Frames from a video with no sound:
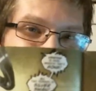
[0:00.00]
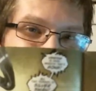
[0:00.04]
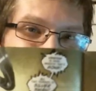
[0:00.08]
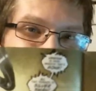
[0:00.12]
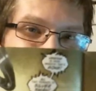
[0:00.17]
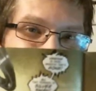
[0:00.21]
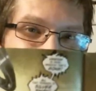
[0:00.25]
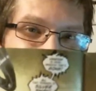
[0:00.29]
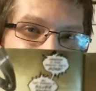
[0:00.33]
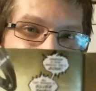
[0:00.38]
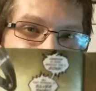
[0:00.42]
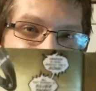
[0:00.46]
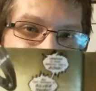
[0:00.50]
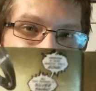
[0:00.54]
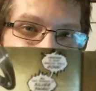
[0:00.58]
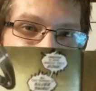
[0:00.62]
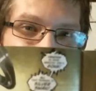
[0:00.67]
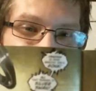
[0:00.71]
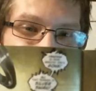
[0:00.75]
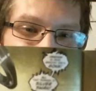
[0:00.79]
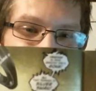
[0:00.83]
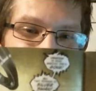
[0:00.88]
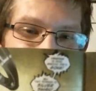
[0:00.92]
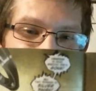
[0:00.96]

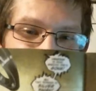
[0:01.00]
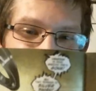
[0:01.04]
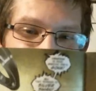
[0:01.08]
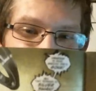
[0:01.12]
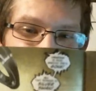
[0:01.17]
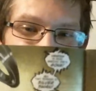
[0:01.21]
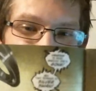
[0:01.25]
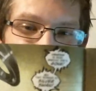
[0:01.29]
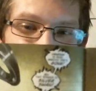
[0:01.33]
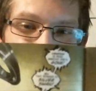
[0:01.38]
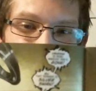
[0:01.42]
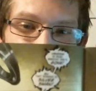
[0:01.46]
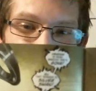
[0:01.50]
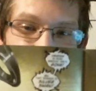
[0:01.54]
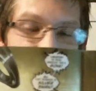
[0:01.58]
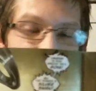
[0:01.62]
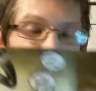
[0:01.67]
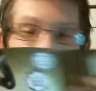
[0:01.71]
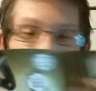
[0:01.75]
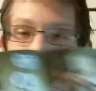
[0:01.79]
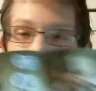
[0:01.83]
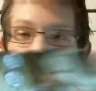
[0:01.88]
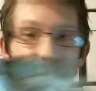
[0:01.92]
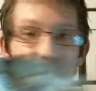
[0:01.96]
and she can go
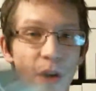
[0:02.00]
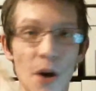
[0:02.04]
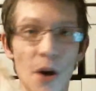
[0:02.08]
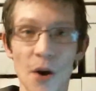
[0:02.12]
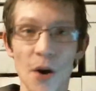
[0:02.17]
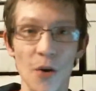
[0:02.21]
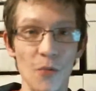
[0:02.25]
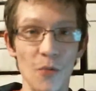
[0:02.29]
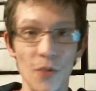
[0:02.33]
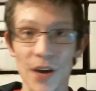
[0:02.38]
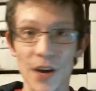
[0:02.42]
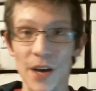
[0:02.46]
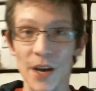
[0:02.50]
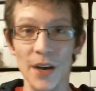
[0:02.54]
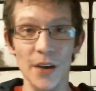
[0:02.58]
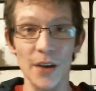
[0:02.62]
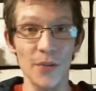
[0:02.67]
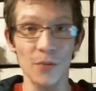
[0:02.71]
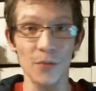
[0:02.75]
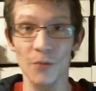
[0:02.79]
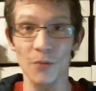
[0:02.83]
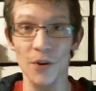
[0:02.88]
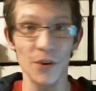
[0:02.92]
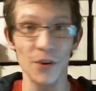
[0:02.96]
toe-to-toe
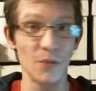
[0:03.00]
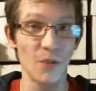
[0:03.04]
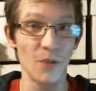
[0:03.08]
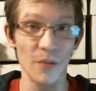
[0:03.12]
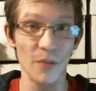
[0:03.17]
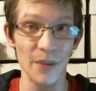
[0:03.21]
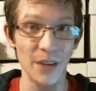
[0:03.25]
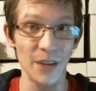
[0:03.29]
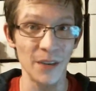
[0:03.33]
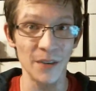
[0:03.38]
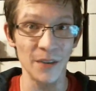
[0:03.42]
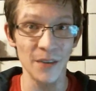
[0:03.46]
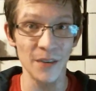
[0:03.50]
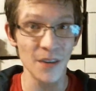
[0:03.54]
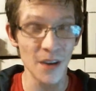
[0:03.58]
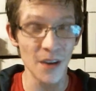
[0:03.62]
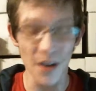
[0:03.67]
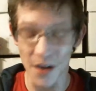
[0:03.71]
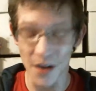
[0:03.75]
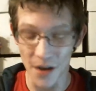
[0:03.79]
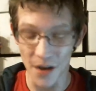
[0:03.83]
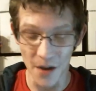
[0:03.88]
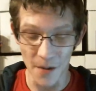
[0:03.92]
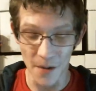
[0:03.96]
with Wonder Woman.
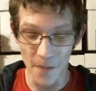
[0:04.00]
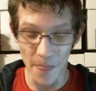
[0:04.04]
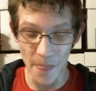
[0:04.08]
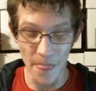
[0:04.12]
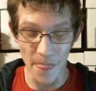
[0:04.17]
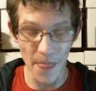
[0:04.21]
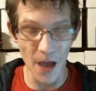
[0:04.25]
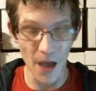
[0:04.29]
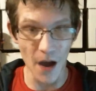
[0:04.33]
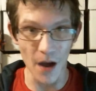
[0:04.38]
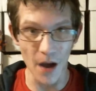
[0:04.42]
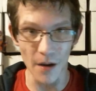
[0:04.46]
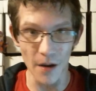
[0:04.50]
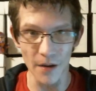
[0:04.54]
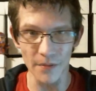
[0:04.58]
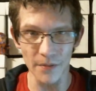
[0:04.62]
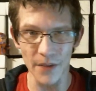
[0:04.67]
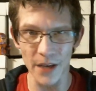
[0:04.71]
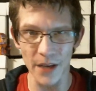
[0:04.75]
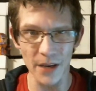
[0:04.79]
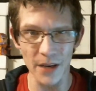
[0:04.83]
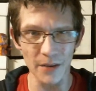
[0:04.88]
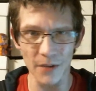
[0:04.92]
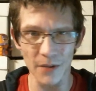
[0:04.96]

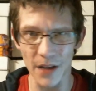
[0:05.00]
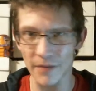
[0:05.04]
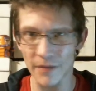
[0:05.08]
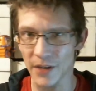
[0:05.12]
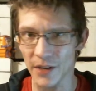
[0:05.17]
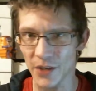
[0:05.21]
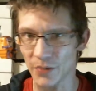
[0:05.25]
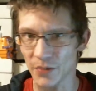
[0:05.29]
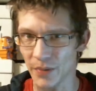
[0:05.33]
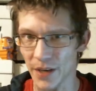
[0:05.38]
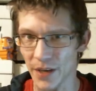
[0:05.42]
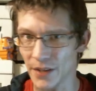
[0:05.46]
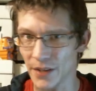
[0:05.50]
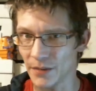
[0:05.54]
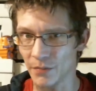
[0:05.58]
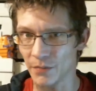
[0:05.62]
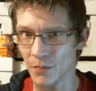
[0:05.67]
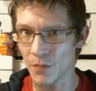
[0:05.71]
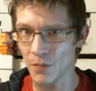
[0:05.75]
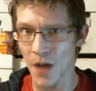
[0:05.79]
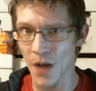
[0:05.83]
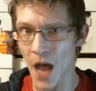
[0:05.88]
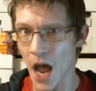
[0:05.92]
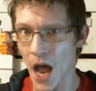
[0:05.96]
They haven't explained
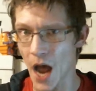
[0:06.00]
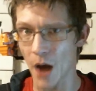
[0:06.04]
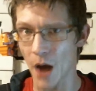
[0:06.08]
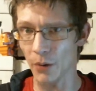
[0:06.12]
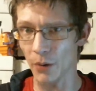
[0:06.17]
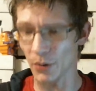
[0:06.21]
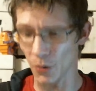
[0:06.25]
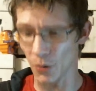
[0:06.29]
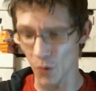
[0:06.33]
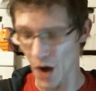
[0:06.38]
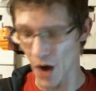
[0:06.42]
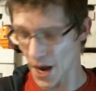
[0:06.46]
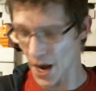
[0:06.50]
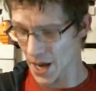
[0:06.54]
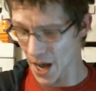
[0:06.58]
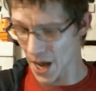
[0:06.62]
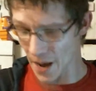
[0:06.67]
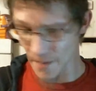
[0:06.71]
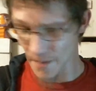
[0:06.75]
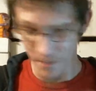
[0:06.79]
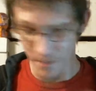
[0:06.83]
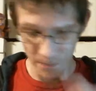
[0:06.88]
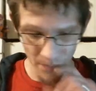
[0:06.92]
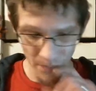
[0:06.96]
how or why
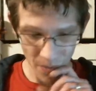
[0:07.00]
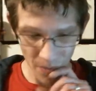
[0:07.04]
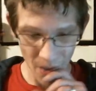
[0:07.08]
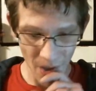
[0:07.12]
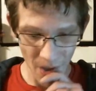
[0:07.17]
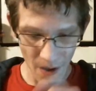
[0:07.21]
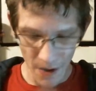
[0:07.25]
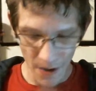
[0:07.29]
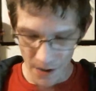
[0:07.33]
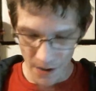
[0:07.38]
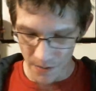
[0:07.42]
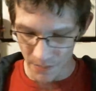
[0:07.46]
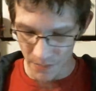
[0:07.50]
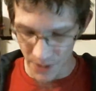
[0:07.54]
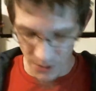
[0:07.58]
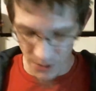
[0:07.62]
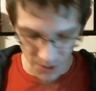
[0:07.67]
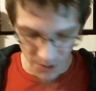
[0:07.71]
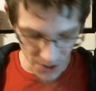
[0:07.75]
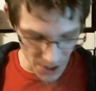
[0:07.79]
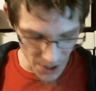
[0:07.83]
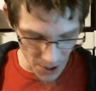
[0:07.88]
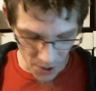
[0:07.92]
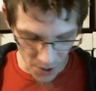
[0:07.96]
yet. But you
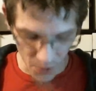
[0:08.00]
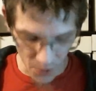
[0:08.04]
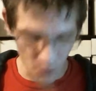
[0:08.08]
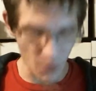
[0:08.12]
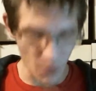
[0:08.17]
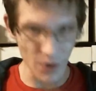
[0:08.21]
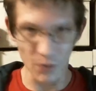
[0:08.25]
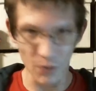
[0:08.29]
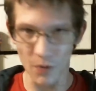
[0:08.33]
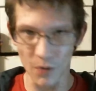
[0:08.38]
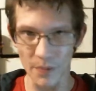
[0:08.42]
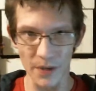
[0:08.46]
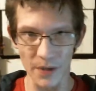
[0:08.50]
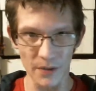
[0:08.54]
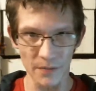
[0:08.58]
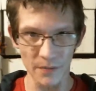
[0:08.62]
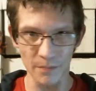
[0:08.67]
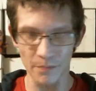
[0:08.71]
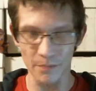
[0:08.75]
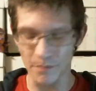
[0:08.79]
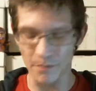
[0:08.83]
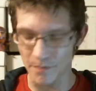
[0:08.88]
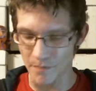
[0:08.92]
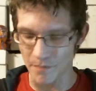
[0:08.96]
see her and Wonder
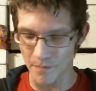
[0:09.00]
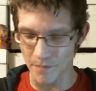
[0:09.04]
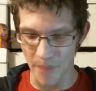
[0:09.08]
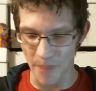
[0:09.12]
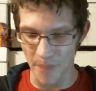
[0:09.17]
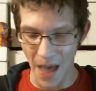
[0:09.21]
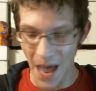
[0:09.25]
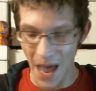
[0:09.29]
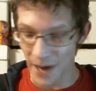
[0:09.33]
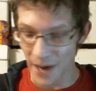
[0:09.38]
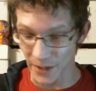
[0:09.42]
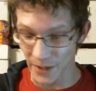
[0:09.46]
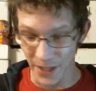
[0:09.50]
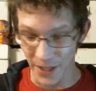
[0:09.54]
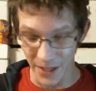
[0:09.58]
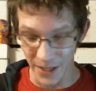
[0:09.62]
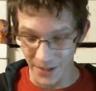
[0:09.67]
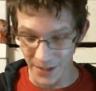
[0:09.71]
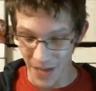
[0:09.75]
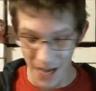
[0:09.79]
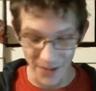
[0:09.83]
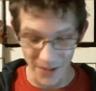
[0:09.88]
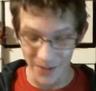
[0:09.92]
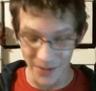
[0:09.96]
Woman battling
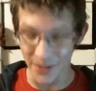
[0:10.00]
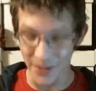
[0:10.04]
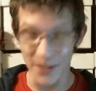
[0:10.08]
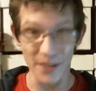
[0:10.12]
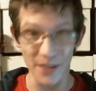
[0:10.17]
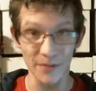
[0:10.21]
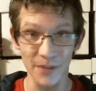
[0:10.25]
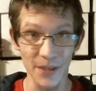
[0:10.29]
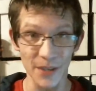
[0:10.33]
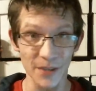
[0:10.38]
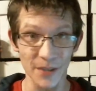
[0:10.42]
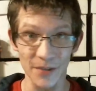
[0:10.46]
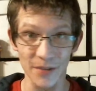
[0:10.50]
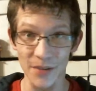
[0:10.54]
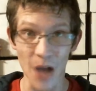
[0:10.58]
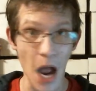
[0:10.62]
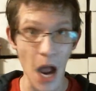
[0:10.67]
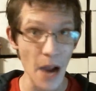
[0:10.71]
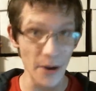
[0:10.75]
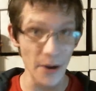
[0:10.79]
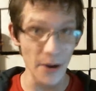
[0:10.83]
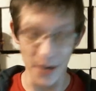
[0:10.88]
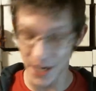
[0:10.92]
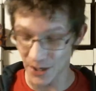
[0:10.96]
intensely for this
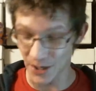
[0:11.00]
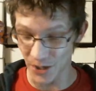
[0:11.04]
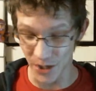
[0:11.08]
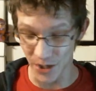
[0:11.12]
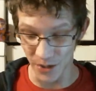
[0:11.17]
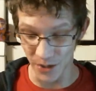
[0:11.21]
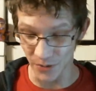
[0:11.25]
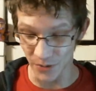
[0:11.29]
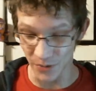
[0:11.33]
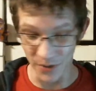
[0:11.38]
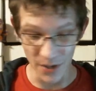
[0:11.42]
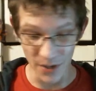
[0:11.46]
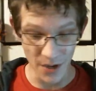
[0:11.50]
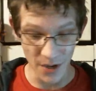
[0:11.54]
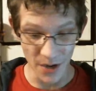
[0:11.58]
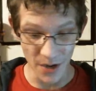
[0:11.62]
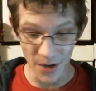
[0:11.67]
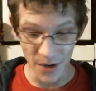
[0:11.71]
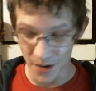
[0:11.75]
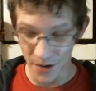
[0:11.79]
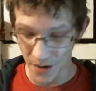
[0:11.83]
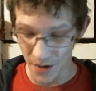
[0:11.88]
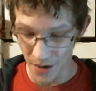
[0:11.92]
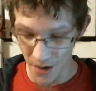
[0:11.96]
entire issue.
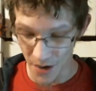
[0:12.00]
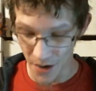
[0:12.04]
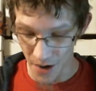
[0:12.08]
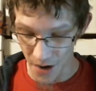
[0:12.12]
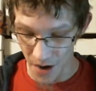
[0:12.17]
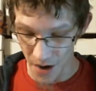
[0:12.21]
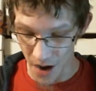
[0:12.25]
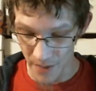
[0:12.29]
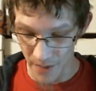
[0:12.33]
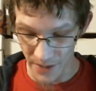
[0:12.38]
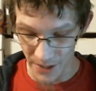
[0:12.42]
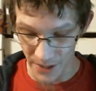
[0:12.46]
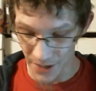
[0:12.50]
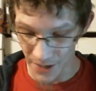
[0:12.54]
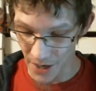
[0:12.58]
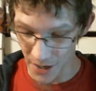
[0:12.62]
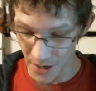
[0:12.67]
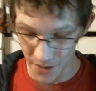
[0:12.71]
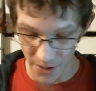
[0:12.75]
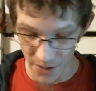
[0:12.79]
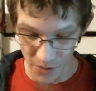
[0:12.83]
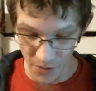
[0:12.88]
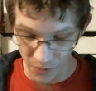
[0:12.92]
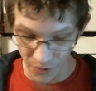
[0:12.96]
I mean,
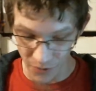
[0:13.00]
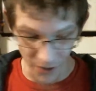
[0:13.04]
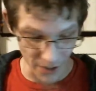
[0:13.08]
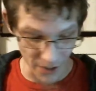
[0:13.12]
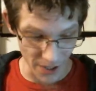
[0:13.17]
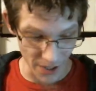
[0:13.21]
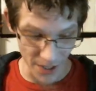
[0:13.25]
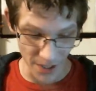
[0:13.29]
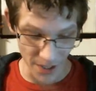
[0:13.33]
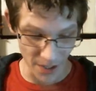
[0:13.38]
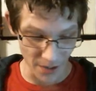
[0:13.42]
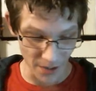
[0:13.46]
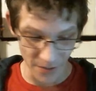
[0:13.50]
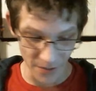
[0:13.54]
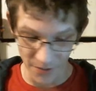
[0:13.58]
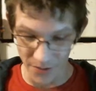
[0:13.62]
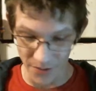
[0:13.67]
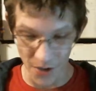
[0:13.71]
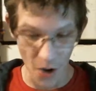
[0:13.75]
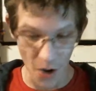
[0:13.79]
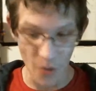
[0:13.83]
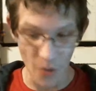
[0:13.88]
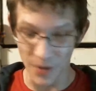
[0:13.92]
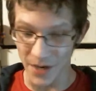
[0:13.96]
they're really
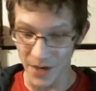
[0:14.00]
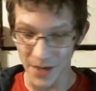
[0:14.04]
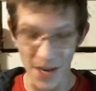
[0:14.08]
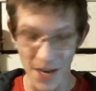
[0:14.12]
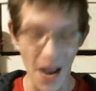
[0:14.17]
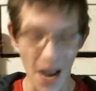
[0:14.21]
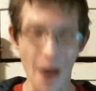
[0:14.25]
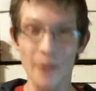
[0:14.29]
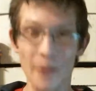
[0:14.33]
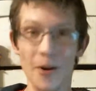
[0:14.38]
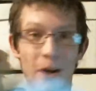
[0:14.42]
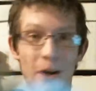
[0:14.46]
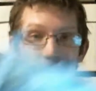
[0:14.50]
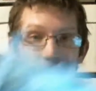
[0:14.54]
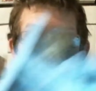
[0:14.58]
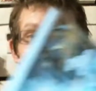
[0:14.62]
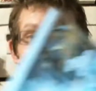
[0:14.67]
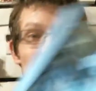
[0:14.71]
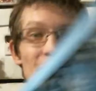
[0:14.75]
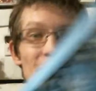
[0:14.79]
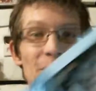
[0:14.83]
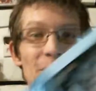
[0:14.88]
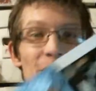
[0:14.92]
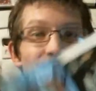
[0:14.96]
going to town on each other